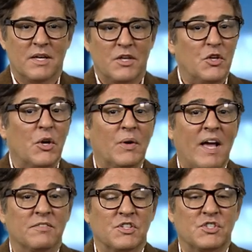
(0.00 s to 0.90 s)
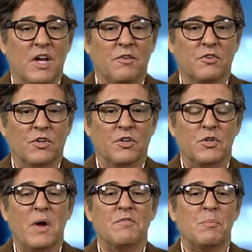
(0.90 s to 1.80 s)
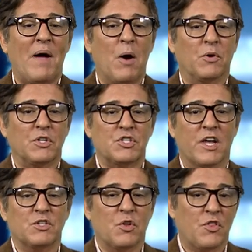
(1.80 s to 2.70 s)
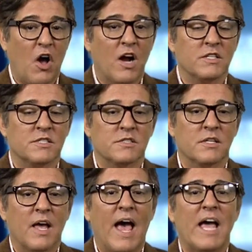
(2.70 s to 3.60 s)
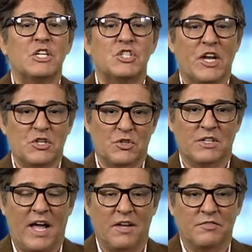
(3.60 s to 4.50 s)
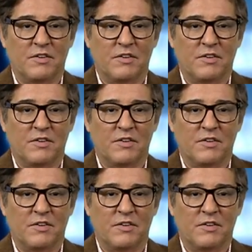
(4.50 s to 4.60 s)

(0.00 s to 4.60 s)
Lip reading: You don't have to suffer. You have the power to change your thoughts and change your life.